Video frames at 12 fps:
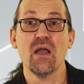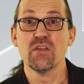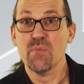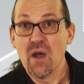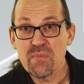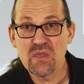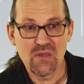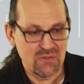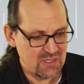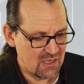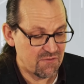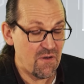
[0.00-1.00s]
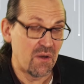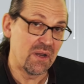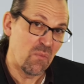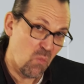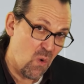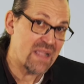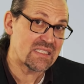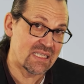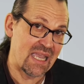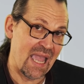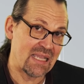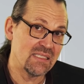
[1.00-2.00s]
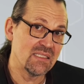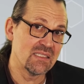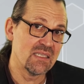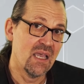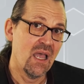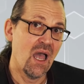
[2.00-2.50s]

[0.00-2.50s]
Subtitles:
you might be using a phone, in which case